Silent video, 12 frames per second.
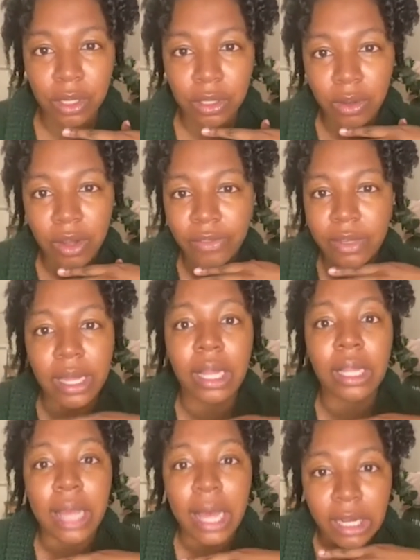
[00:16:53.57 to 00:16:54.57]
I feel like a
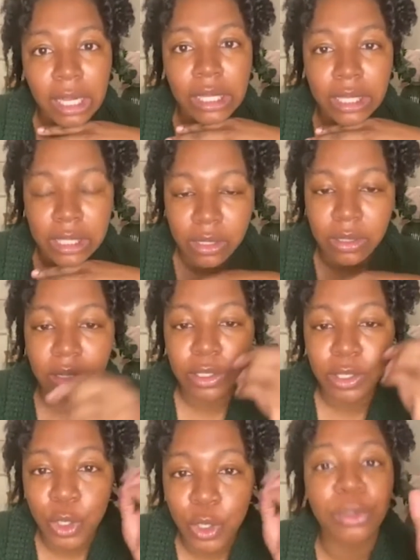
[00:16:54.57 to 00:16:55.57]
lot of cleansers are
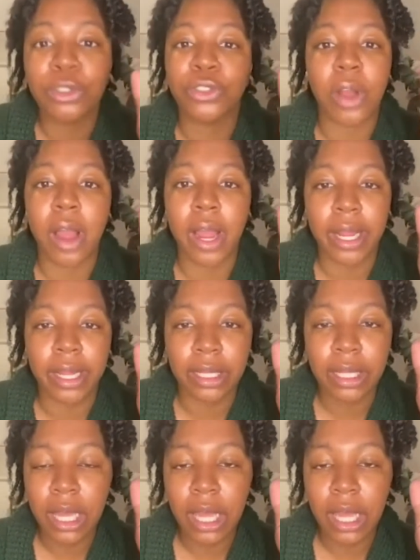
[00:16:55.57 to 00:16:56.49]
super drying,